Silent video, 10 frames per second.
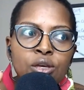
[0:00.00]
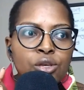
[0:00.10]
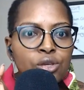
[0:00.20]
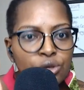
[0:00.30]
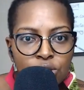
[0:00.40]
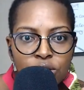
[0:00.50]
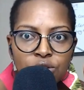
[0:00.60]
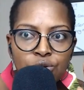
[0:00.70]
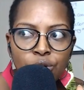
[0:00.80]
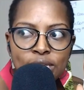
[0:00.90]

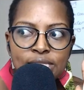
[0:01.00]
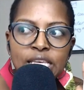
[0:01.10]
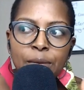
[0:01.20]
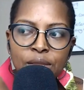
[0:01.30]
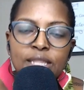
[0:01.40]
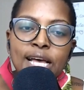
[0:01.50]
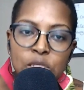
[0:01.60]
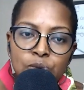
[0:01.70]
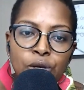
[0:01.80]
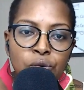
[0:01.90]
you accept that that's
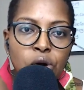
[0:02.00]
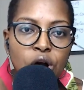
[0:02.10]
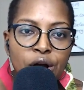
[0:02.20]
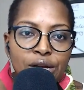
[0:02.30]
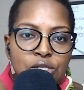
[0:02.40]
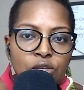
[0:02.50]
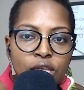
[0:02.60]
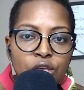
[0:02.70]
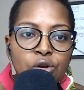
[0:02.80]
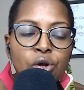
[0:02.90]
where you are so
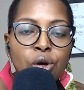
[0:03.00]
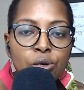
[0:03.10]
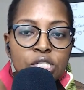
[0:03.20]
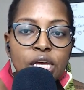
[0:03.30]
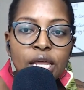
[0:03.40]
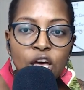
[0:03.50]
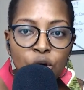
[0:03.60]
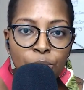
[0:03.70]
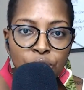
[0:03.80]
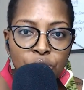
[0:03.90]
that your coach can
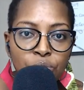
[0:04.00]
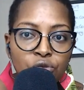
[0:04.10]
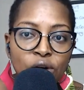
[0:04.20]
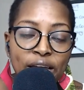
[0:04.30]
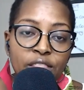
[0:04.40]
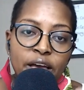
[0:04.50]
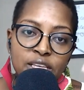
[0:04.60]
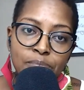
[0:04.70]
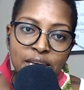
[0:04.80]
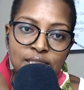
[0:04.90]
help you move out of that
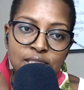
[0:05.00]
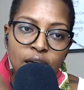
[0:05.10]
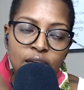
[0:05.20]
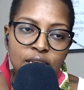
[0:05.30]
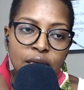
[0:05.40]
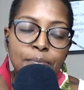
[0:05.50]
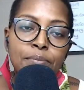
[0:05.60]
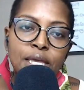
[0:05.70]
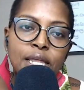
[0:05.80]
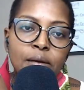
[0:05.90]
mindset and
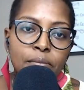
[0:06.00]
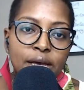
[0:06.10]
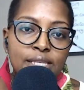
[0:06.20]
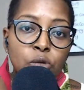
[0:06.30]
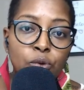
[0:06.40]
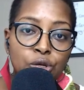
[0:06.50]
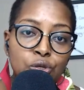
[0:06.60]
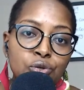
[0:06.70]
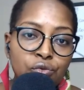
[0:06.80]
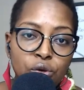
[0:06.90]
be in a mindset where you
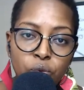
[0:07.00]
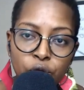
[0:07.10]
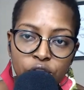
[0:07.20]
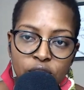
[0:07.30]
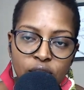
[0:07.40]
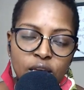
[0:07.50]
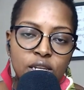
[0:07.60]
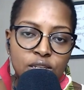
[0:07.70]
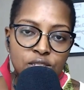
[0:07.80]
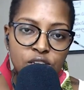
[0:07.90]
do feel worthy and
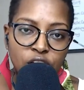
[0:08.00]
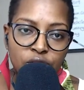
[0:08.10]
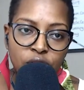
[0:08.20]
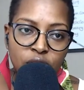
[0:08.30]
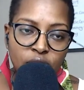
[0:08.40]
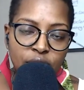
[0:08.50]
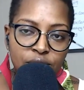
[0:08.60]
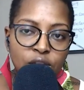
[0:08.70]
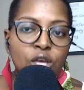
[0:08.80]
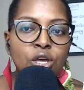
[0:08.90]
deserving of
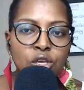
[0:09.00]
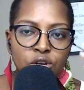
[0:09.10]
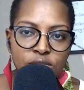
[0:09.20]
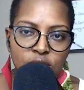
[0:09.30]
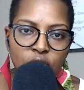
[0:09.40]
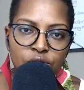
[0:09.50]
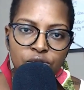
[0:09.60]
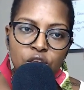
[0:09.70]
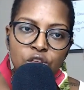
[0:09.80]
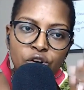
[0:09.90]
yourself
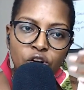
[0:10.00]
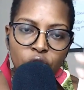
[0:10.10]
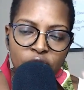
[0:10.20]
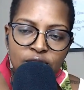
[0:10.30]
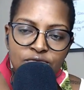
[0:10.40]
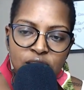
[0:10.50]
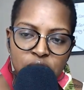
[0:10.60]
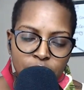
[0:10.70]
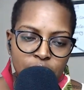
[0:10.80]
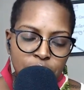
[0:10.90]
and your own
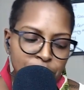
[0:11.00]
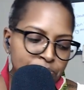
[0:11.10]
investment.